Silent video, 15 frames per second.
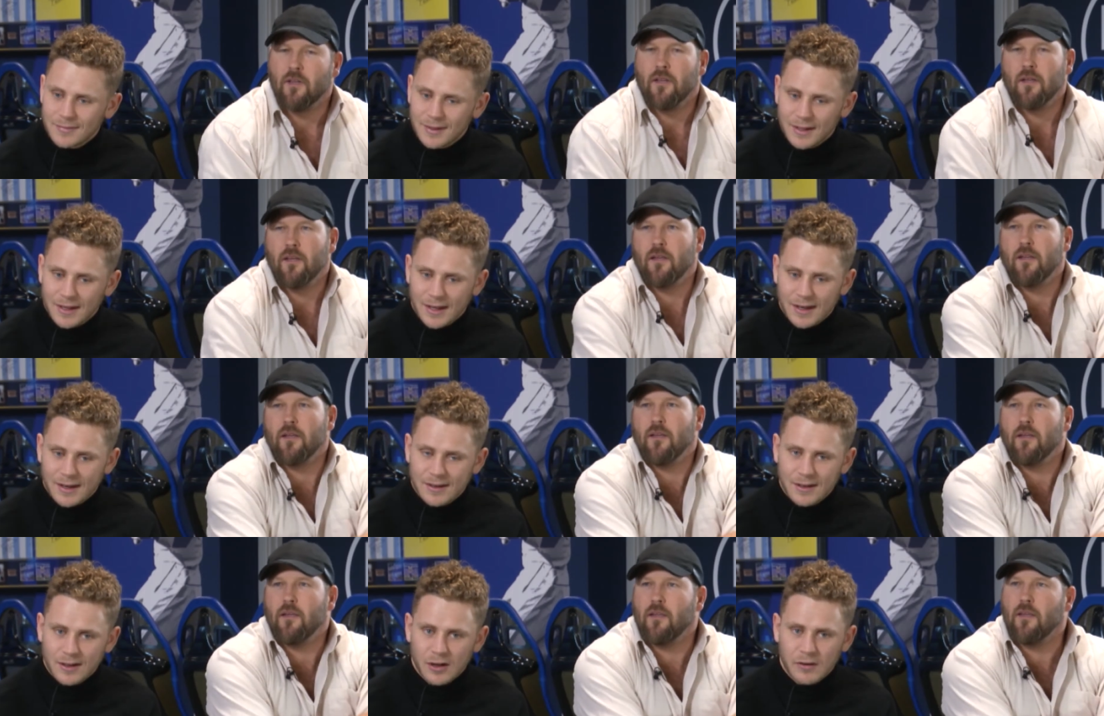
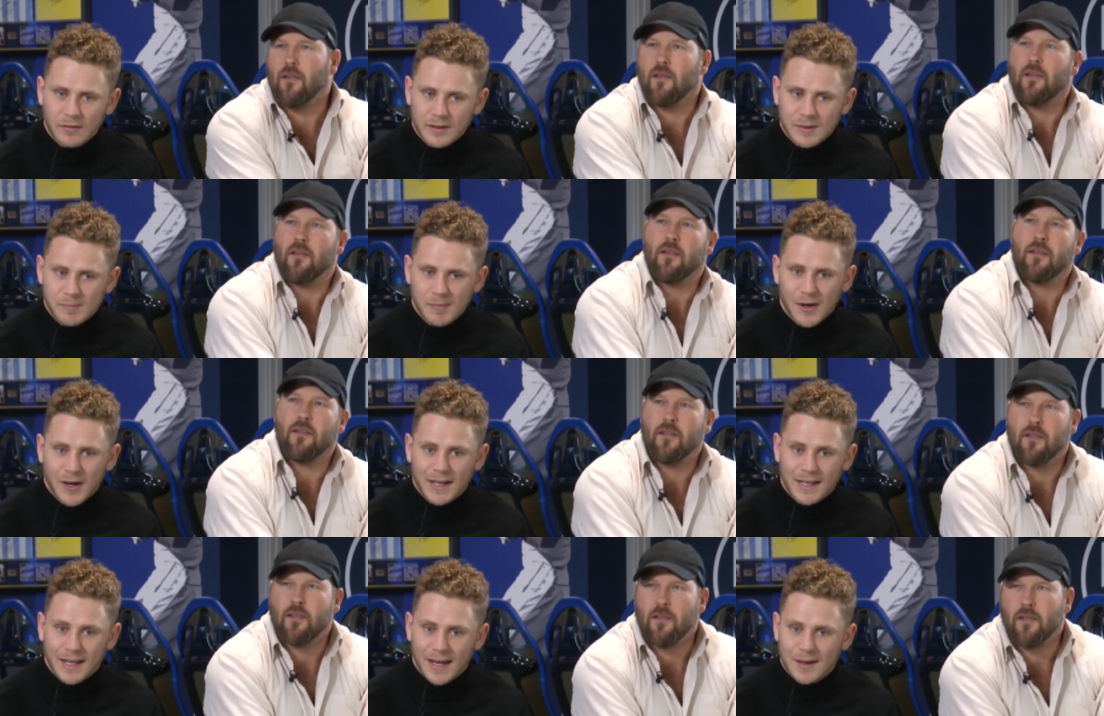Speaker 1: Yeah, a lot of it's
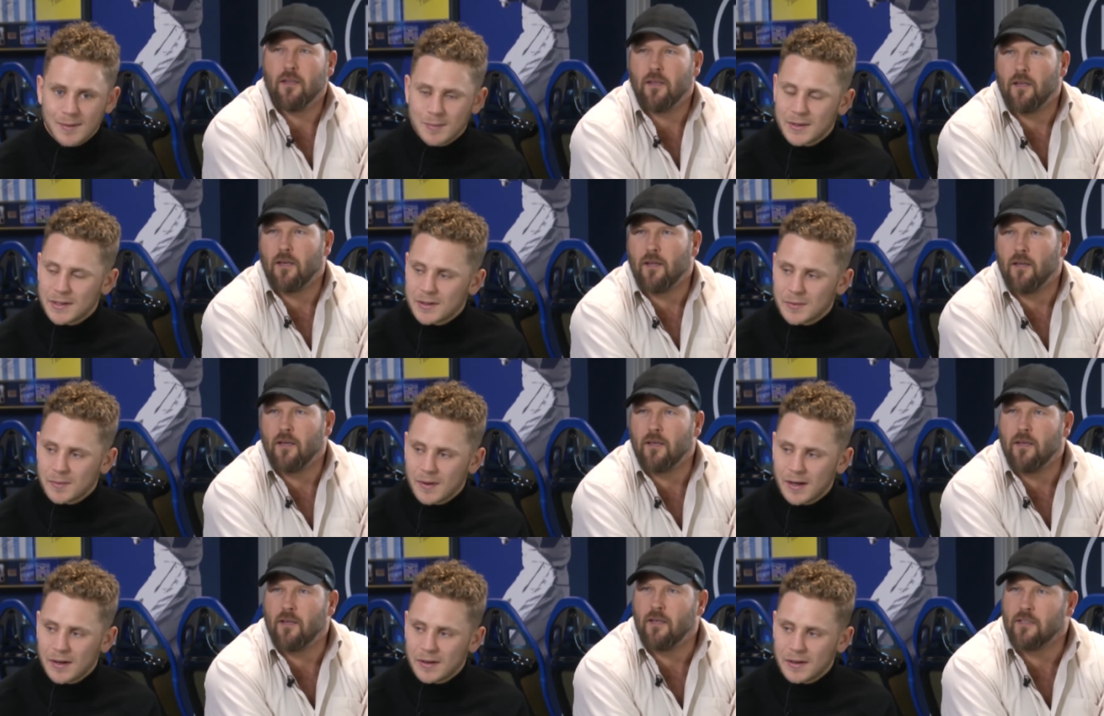mind games. Yeah,
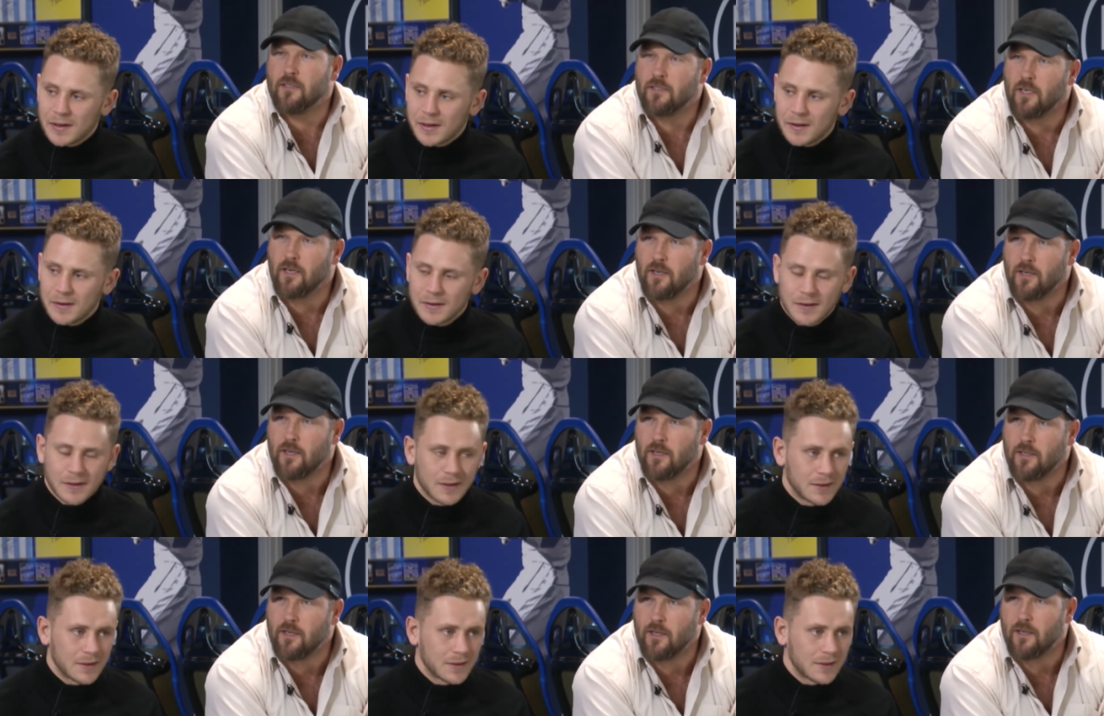well, it is.
Speaker 2: It,
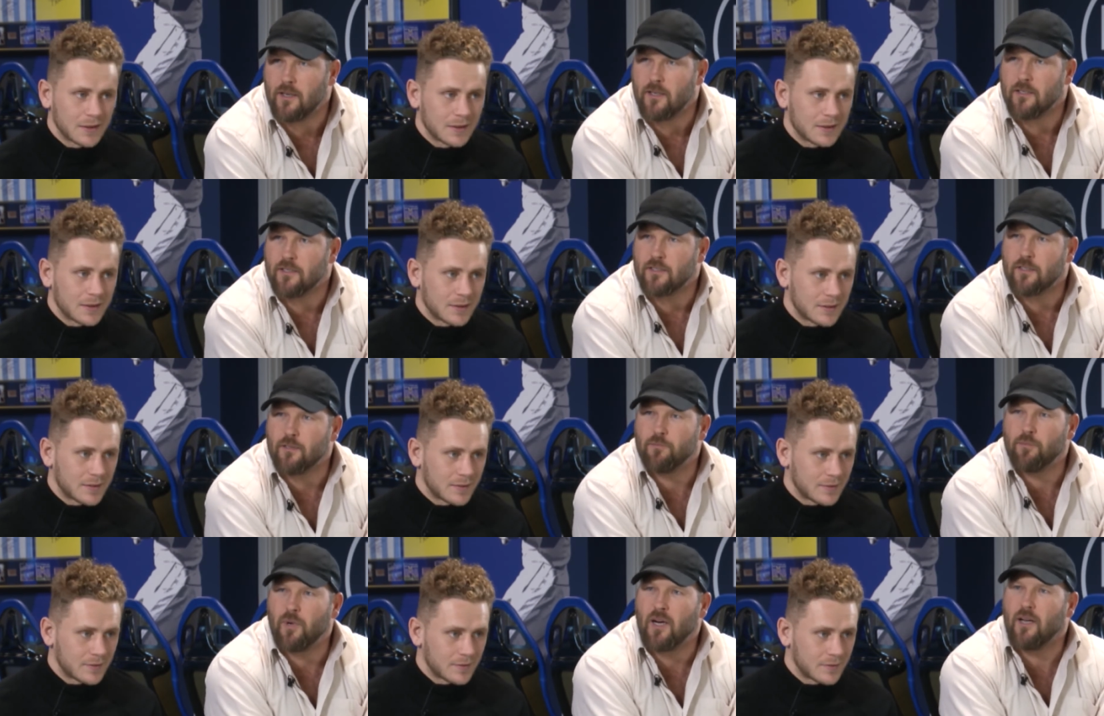it, it is,
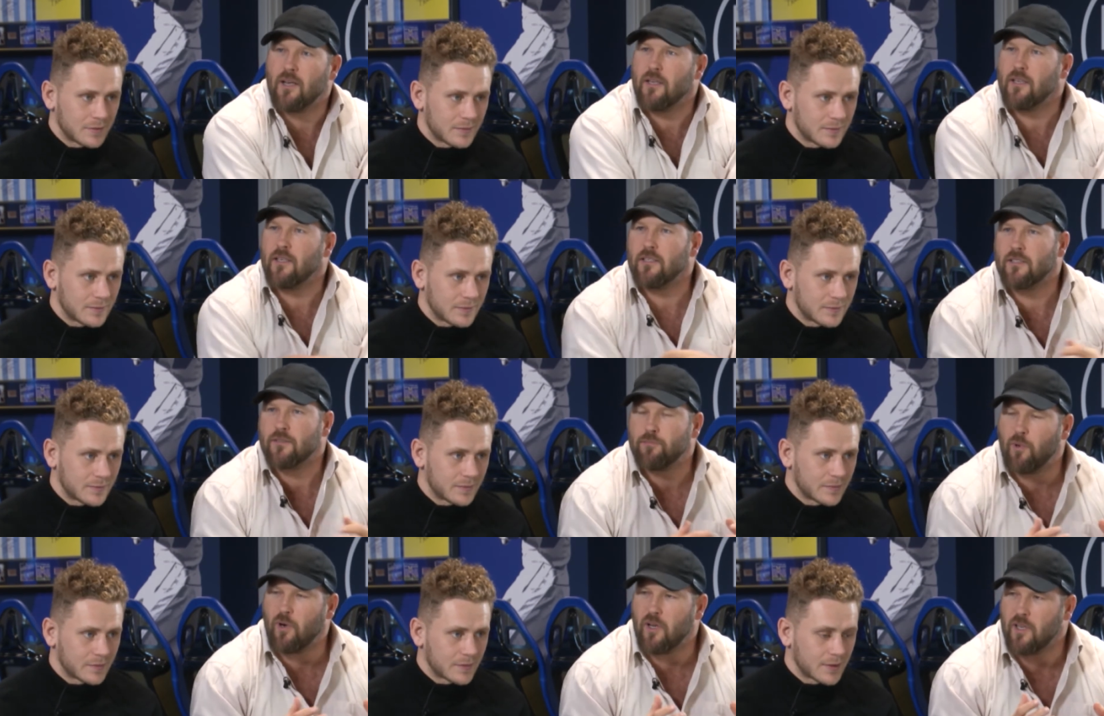but
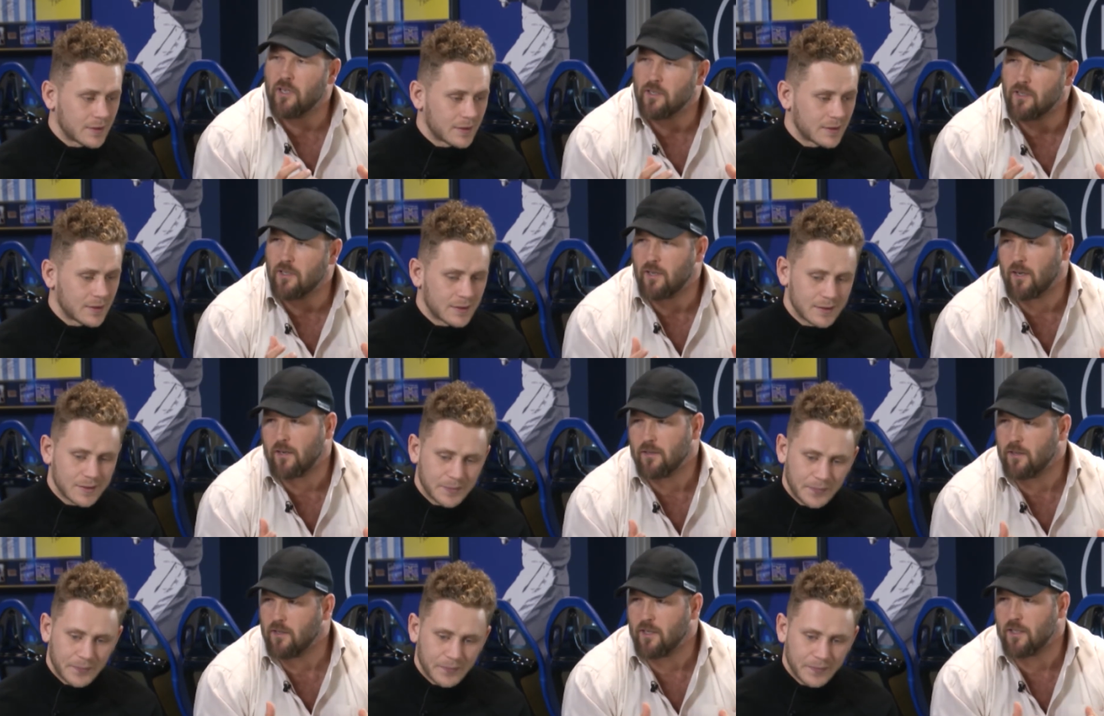it's you
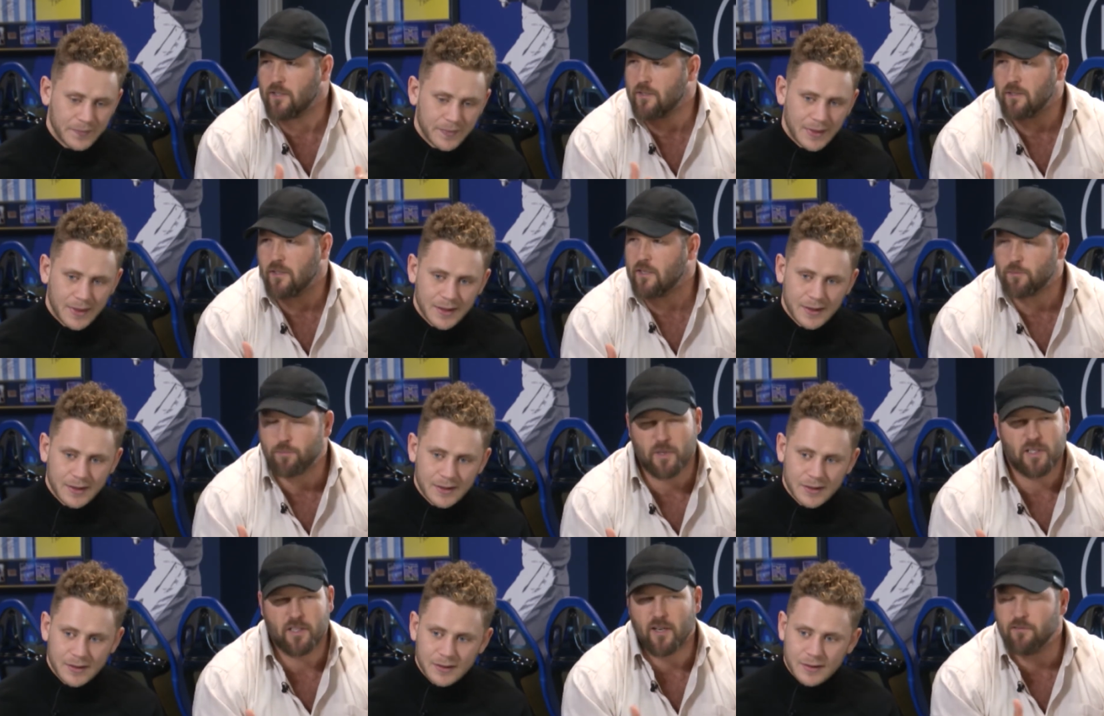know it's it's
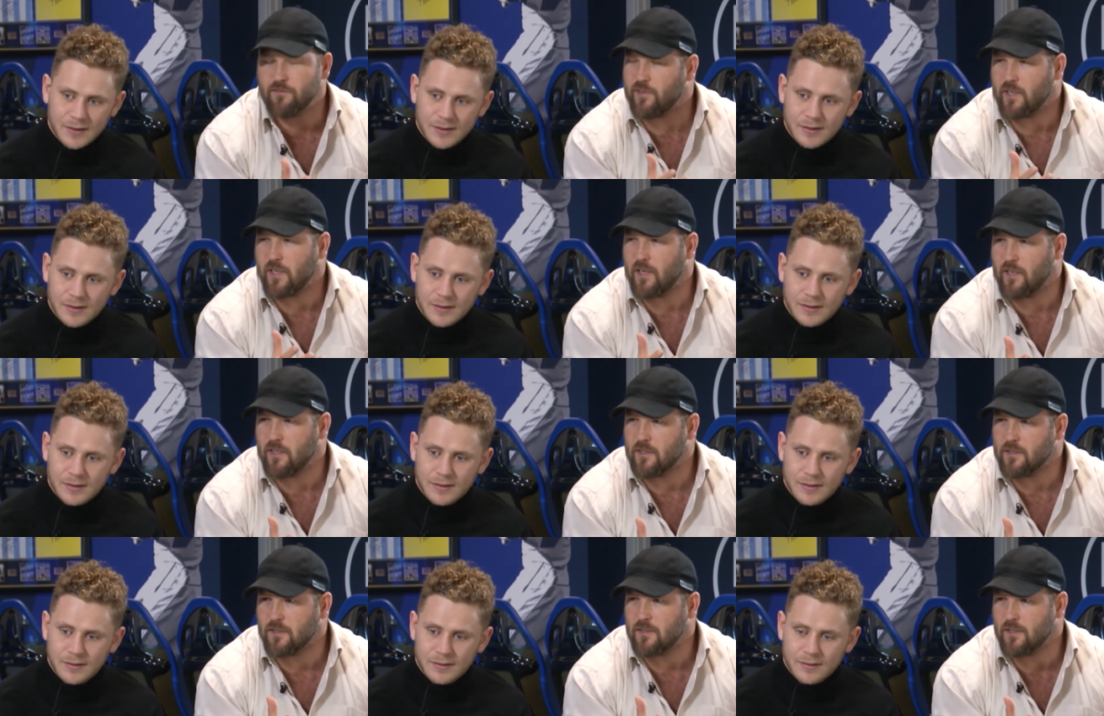been done for
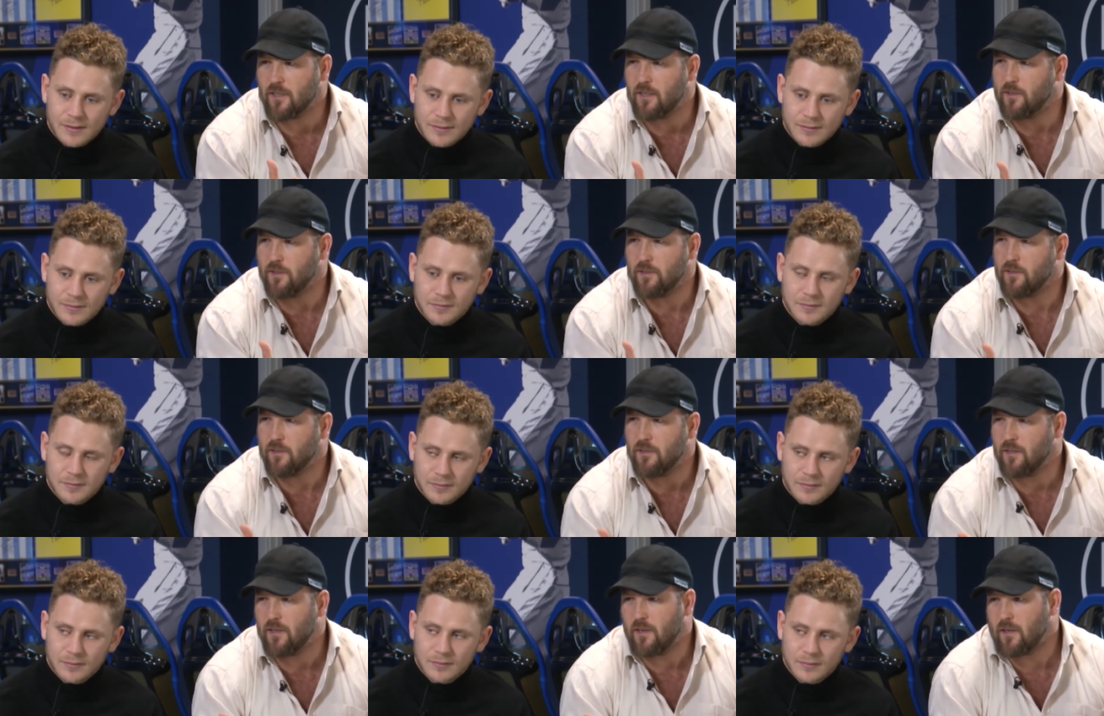years. So
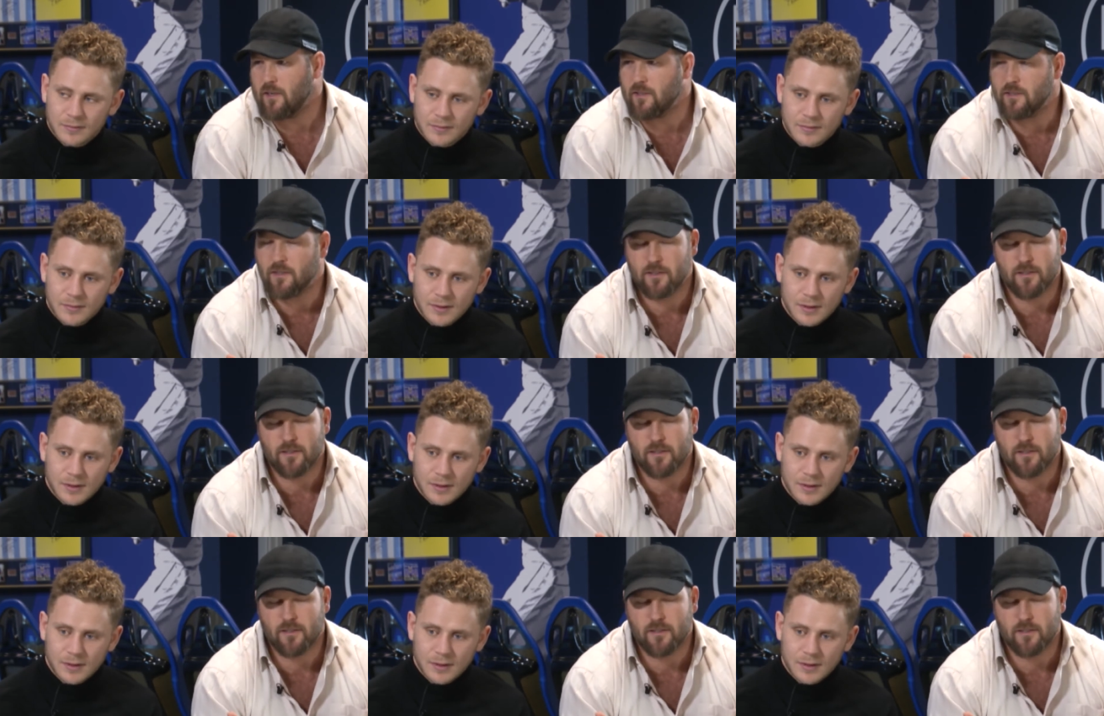you know,